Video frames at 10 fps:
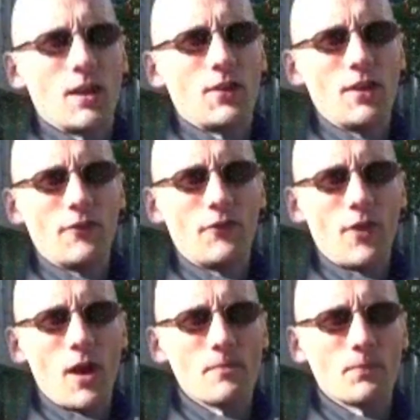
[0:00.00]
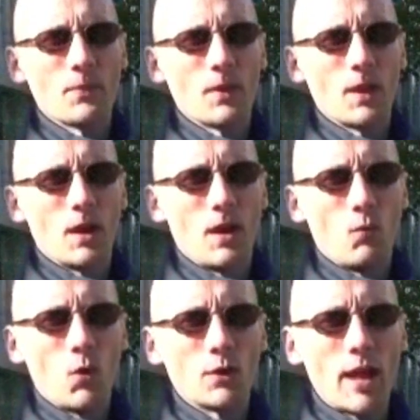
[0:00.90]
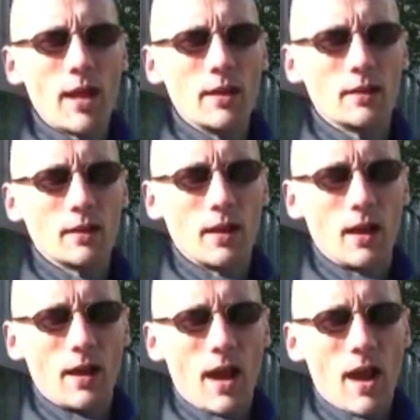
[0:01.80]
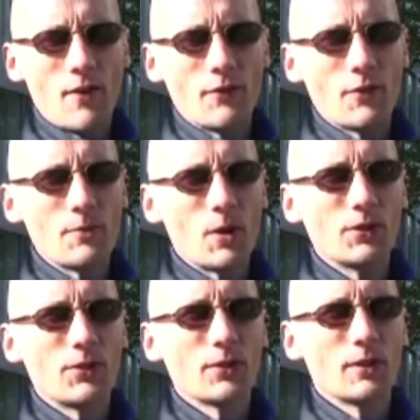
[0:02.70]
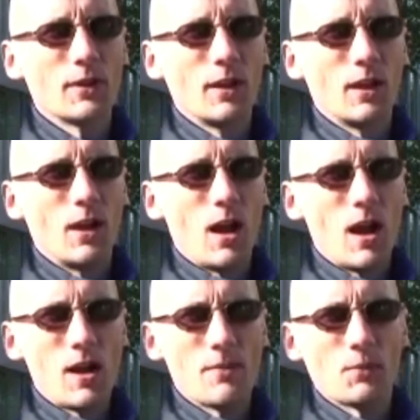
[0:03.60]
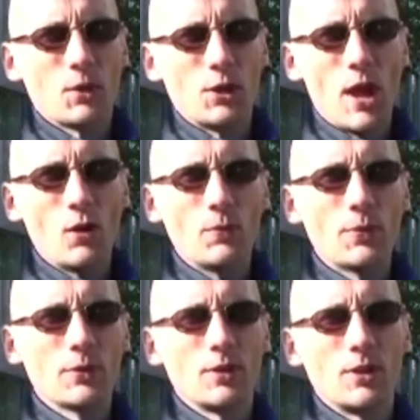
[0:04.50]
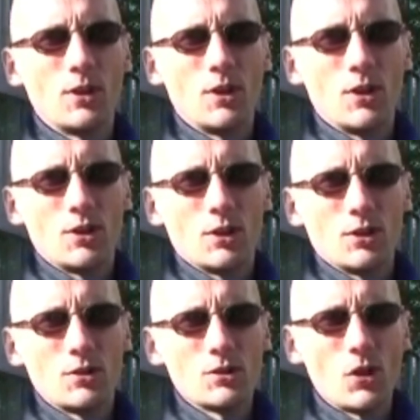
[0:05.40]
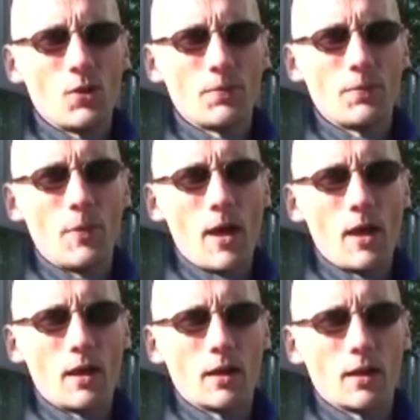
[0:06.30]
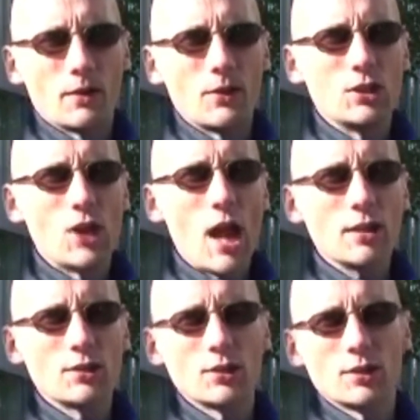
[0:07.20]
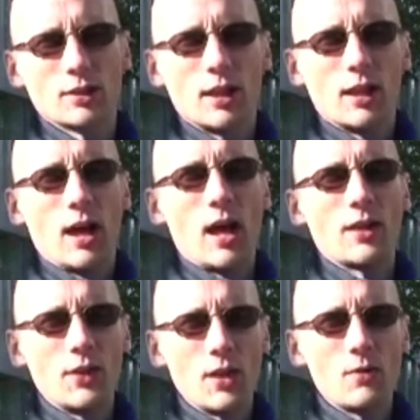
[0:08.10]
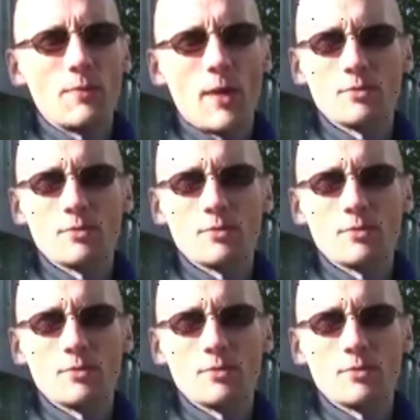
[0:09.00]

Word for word: I think if um, one day out of every month um, could help stop uh, the change, I think it would be